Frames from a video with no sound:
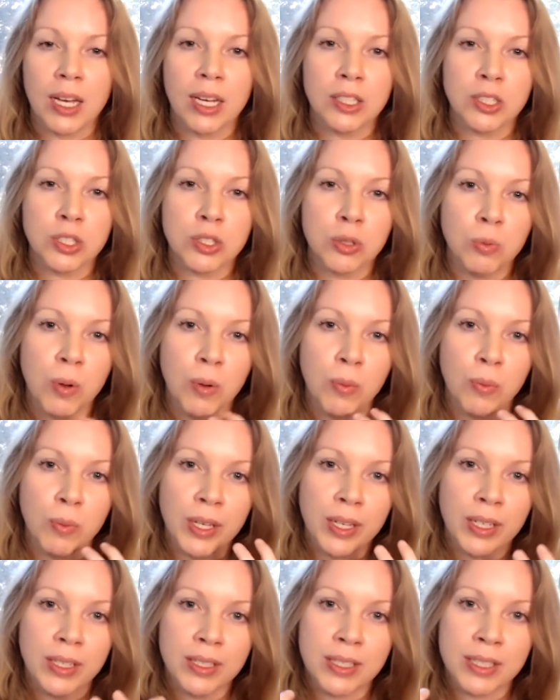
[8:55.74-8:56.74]
And so when we
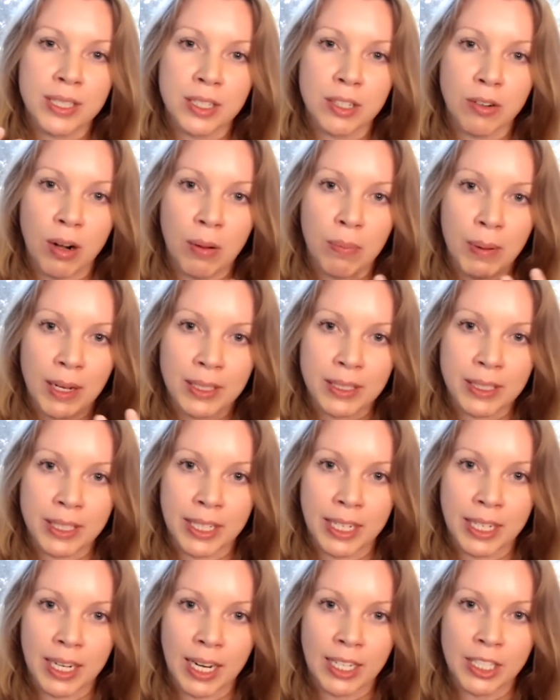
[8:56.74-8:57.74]
consider our
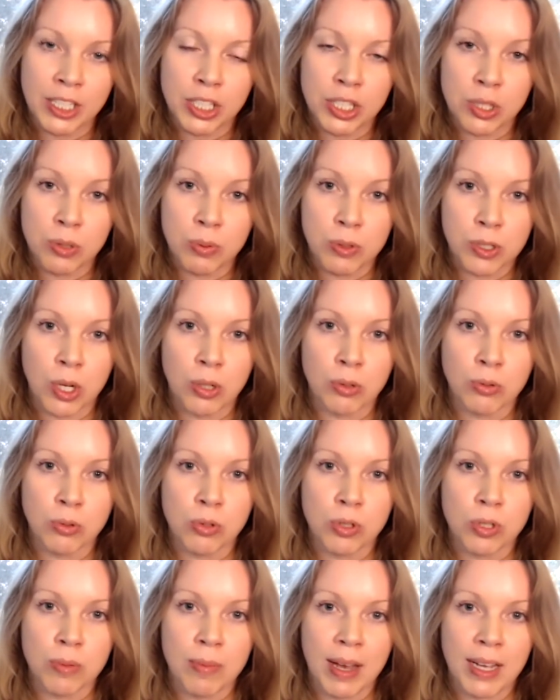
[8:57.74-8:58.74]
pandiculations with Total
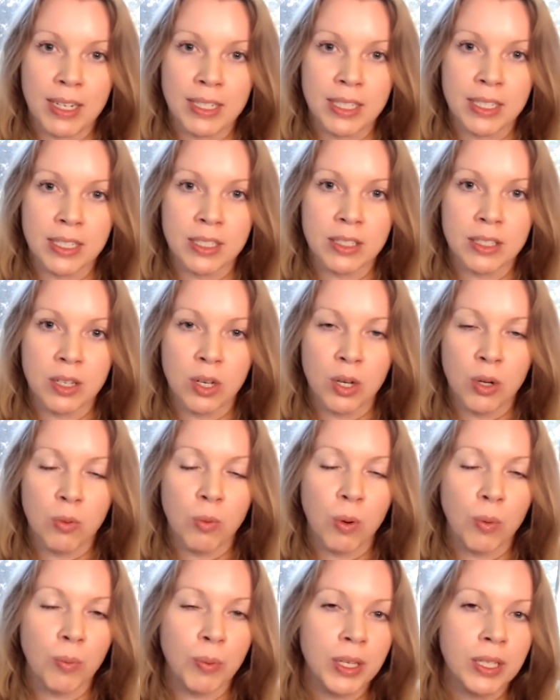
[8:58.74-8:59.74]
Somatics,
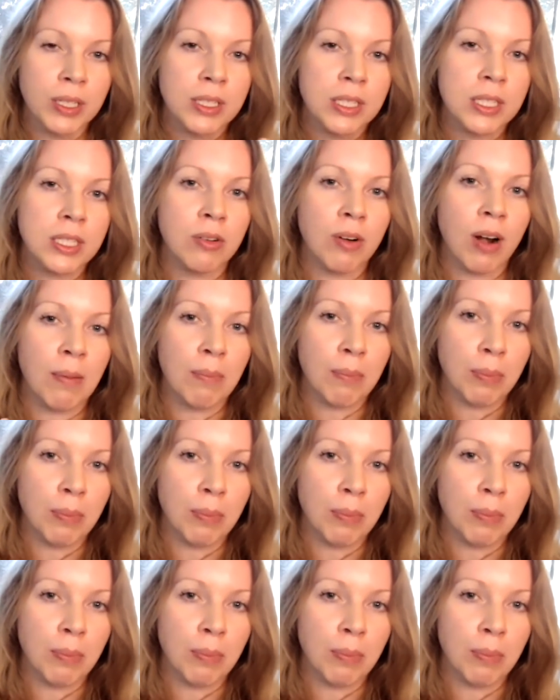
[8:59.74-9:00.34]
when we consider our